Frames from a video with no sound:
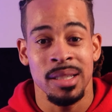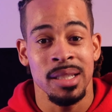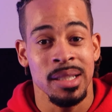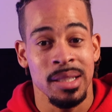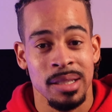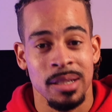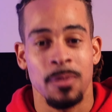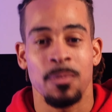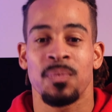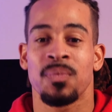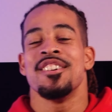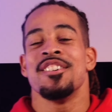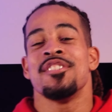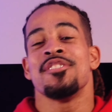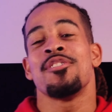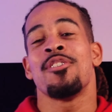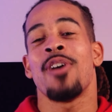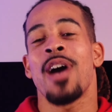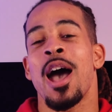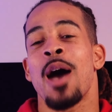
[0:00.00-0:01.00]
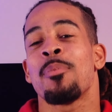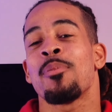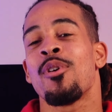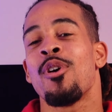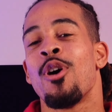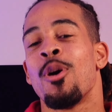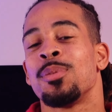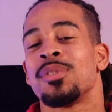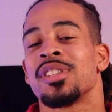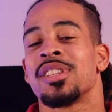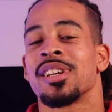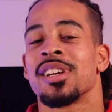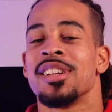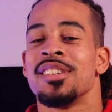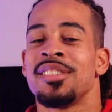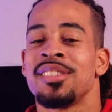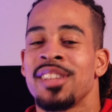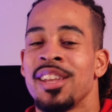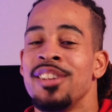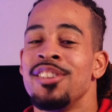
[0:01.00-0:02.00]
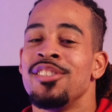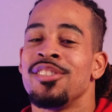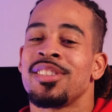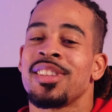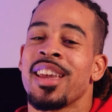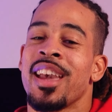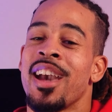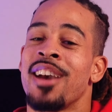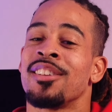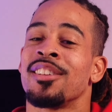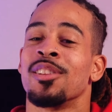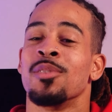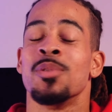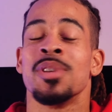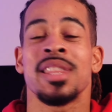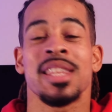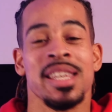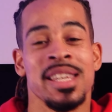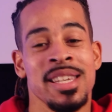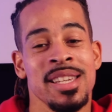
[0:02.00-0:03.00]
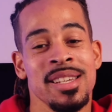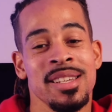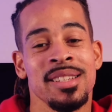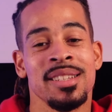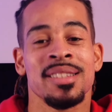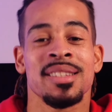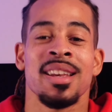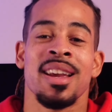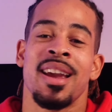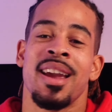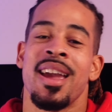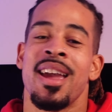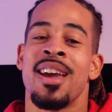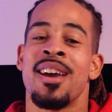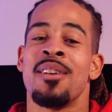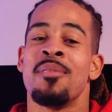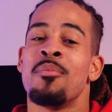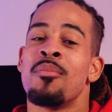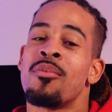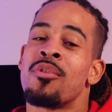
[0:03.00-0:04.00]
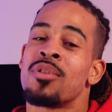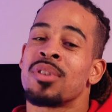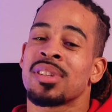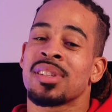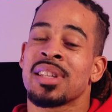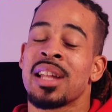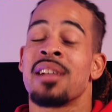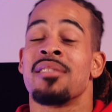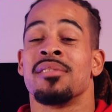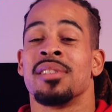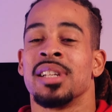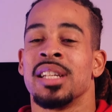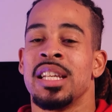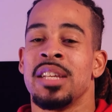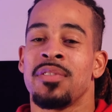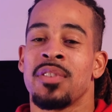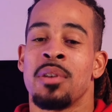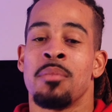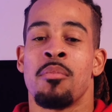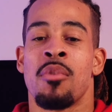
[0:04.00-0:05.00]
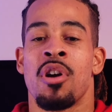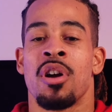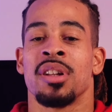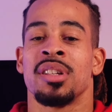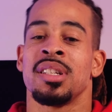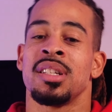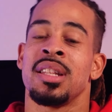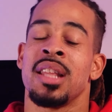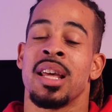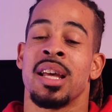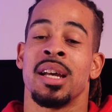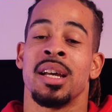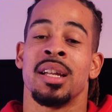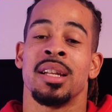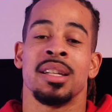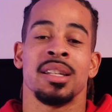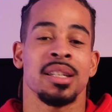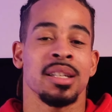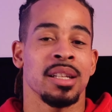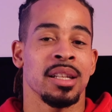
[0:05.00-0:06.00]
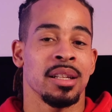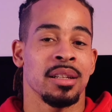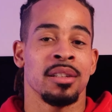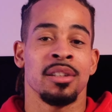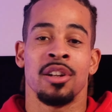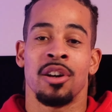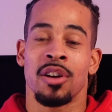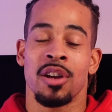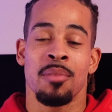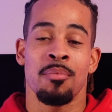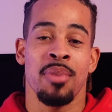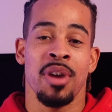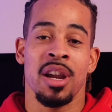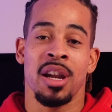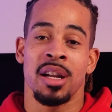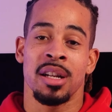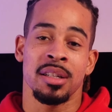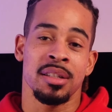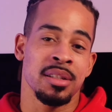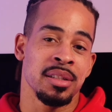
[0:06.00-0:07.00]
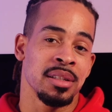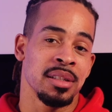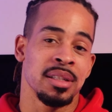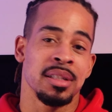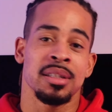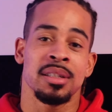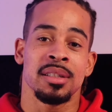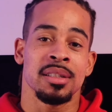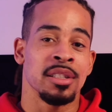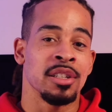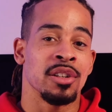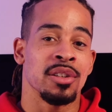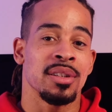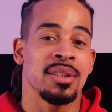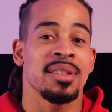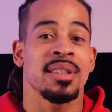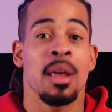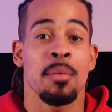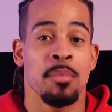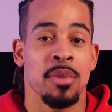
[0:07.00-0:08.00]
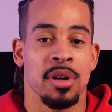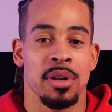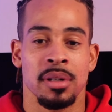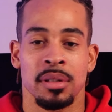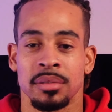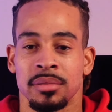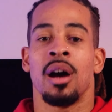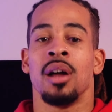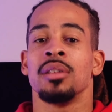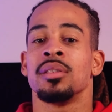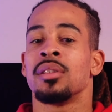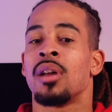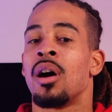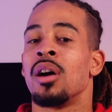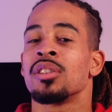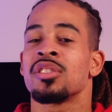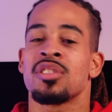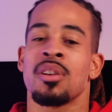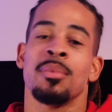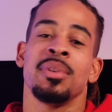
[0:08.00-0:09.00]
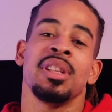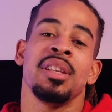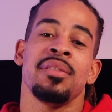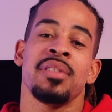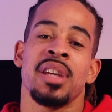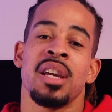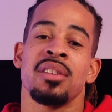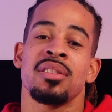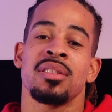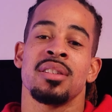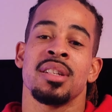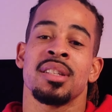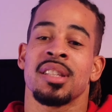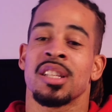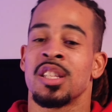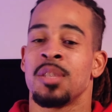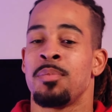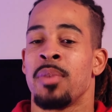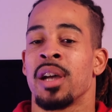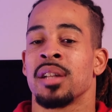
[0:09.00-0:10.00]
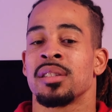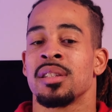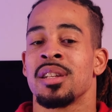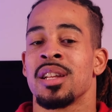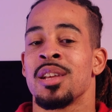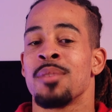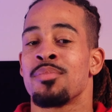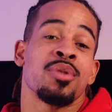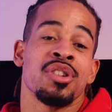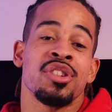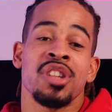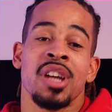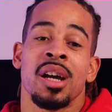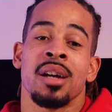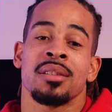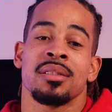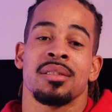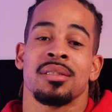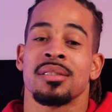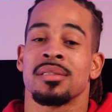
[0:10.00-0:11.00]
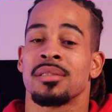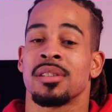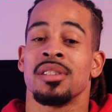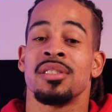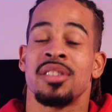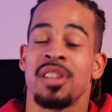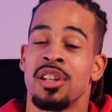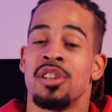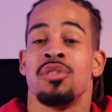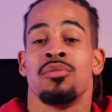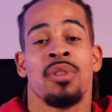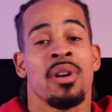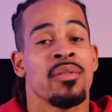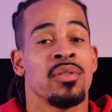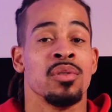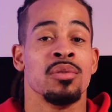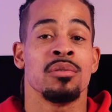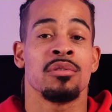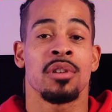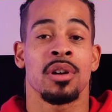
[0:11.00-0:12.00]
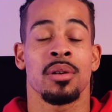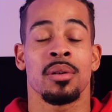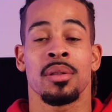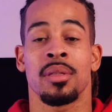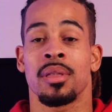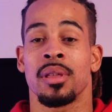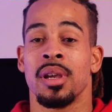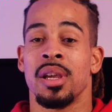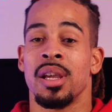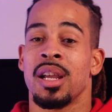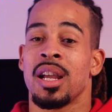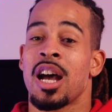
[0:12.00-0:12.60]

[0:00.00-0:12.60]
Huh. Though Apple hopes to continue to handle it with ease and more slight relief in March than, you know, compared to, you know, December. A long-term alleviation is expected and projected continued revenue growth.